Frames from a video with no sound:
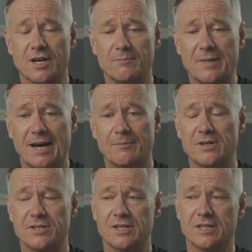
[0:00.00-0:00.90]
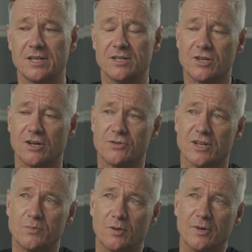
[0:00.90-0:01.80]
Hammond, and started to
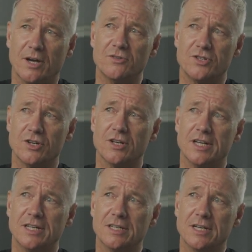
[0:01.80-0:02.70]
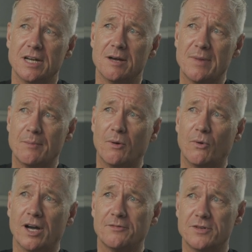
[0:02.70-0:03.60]
explore my own journey. Met my
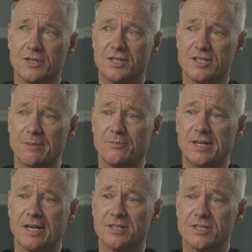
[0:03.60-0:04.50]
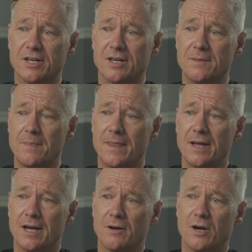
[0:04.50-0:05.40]
wife, who's a contemporary dancer,
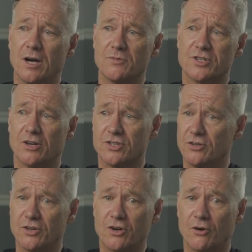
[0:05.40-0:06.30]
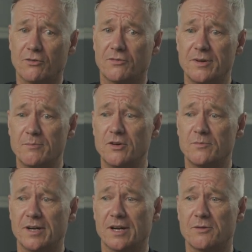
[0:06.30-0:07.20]
and started to look at choreography,
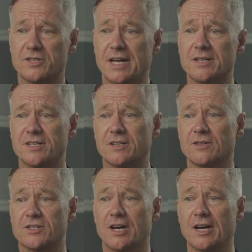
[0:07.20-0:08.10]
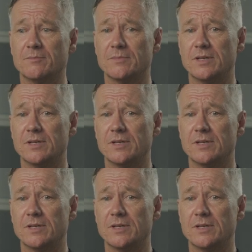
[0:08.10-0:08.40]
movement, and I was dancing at the time.